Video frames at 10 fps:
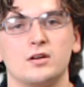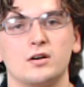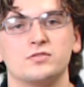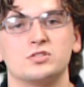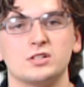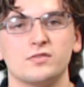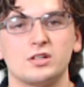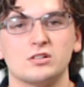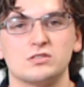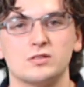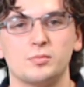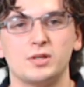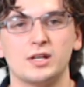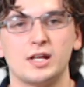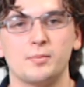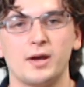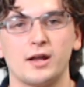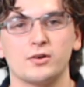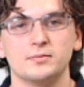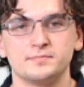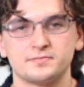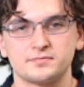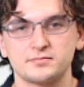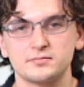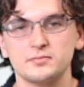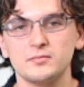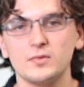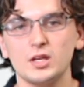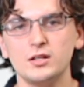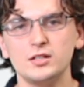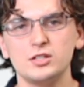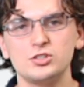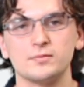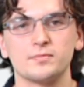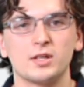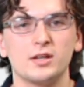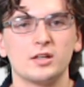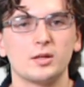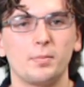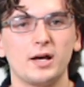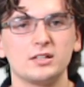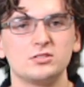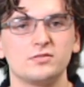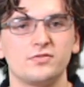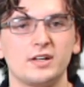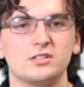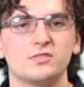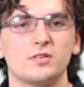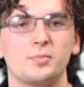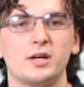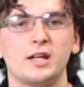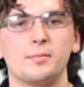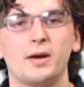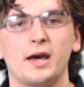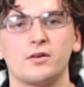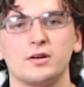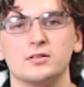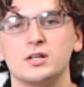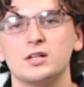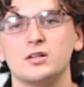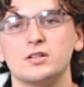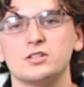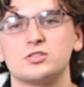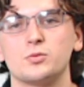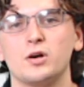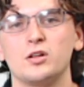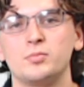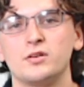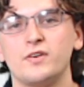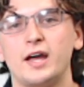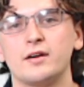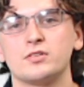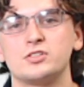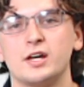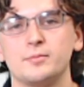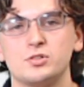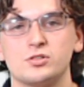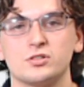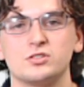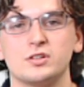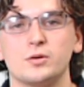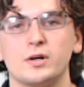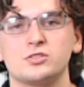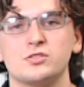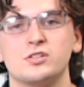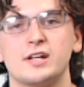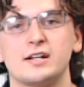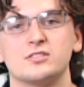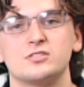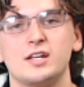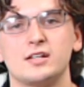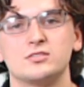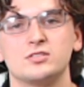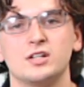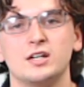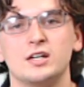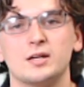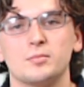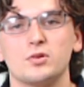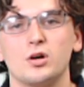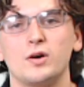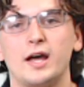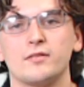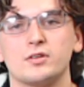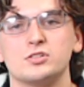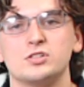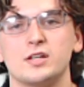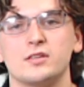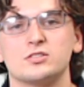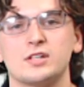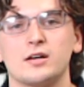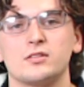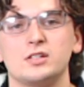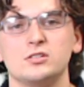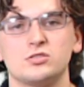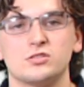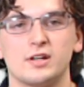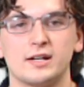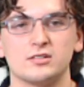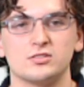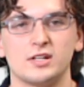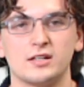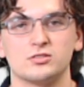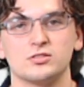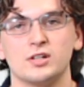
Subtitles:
of significance of the PNA pattern. In addition, the positive phase of the PNA pattern leads to well above average temperatures in the western United States and below average in the southeastern United States.